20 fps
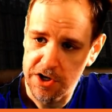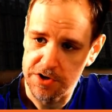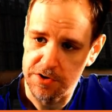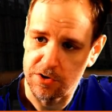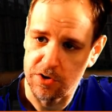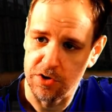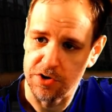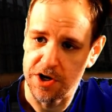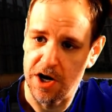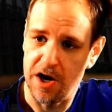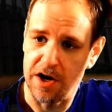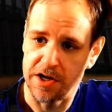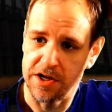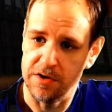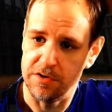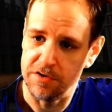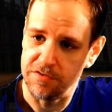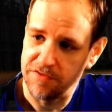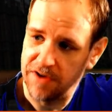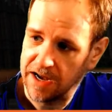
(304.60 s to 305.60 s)
you could
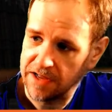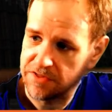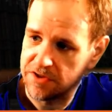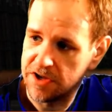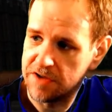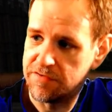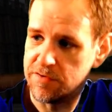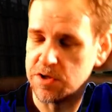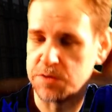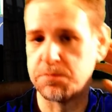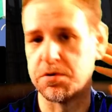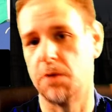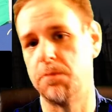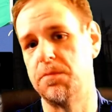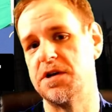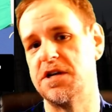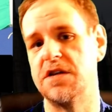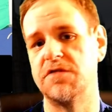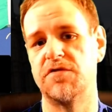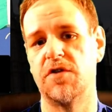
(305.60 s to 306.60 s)
argue the fact that if it was
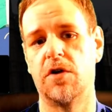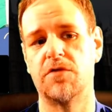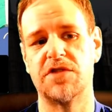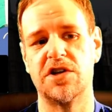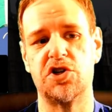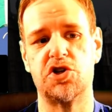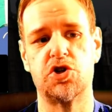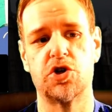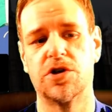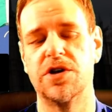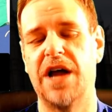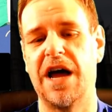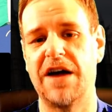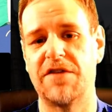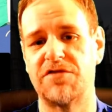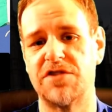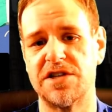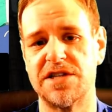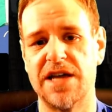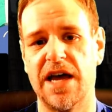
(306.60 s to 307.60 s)
properly devolved, it shouldn't
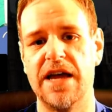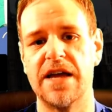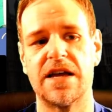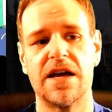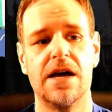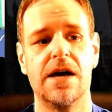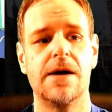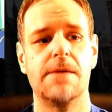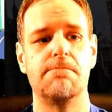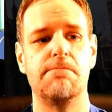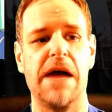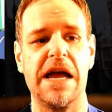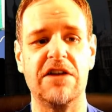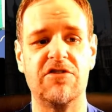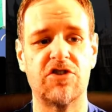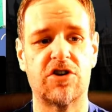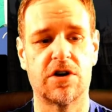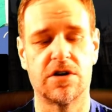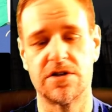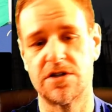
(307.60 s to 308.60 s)
have to take
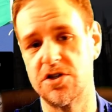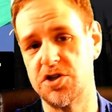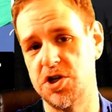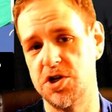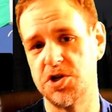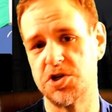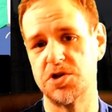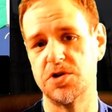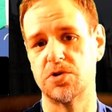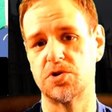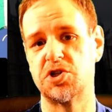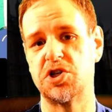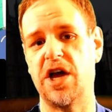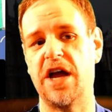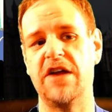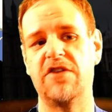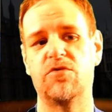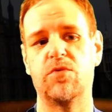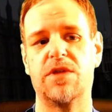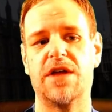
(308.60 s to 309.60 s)
major constitutional
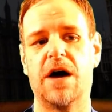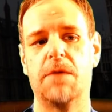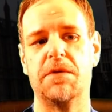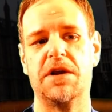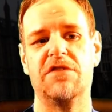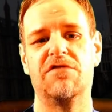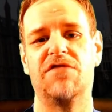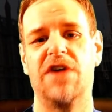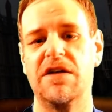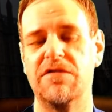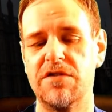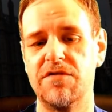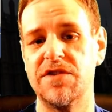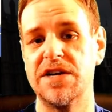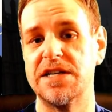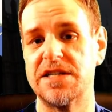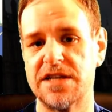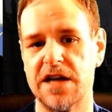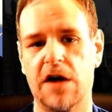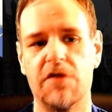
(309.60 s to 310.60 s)
change without being in favour of it
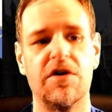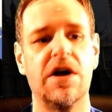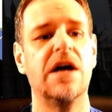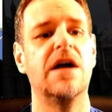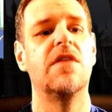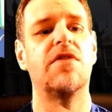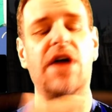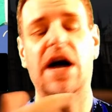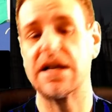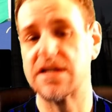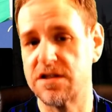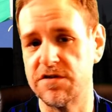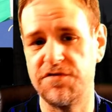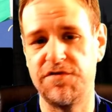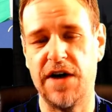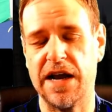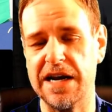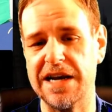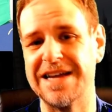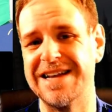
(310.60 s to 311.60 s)
itself. That's a
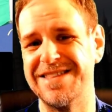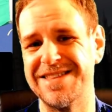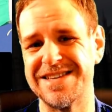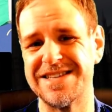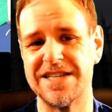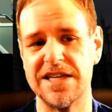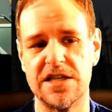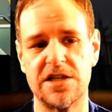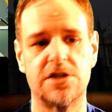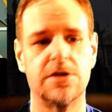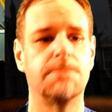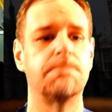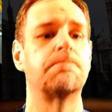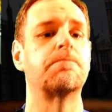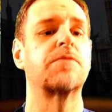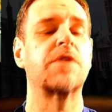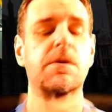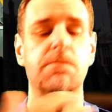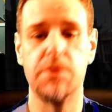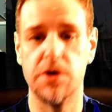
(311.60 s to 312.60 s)
failing in the system.
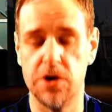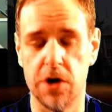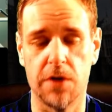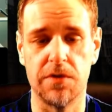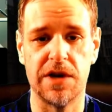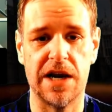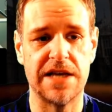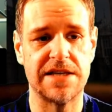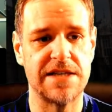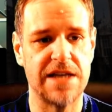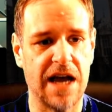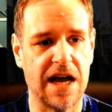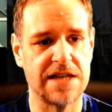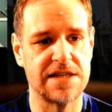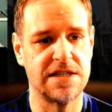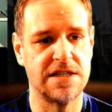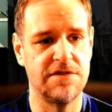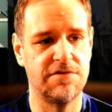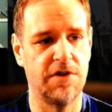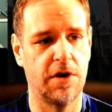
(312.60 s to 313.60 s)
But nonetheless, it
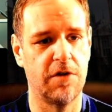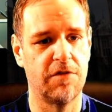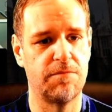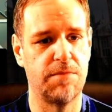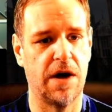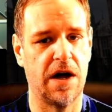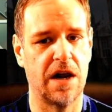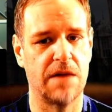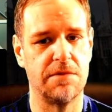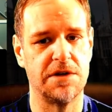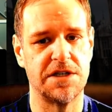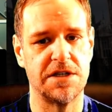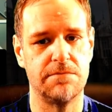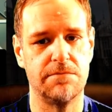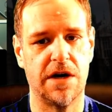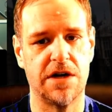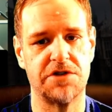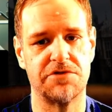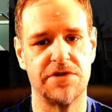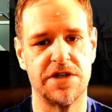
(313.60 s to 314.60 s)
has a devolved parliament in
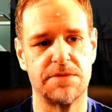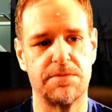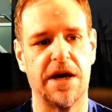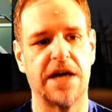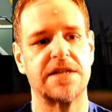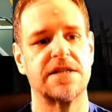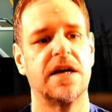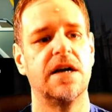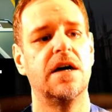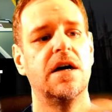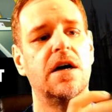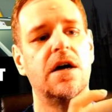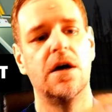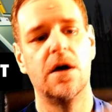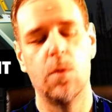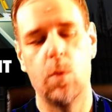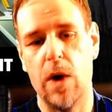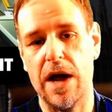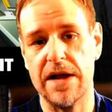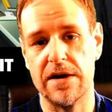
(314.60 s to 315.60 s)
most respects.
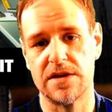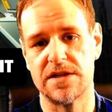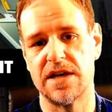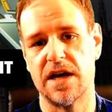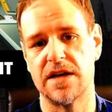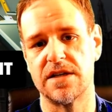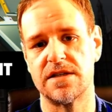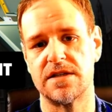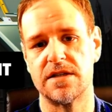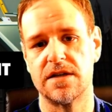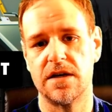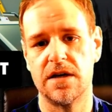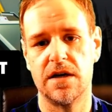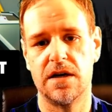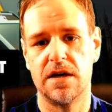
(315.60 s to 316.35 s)
Wales has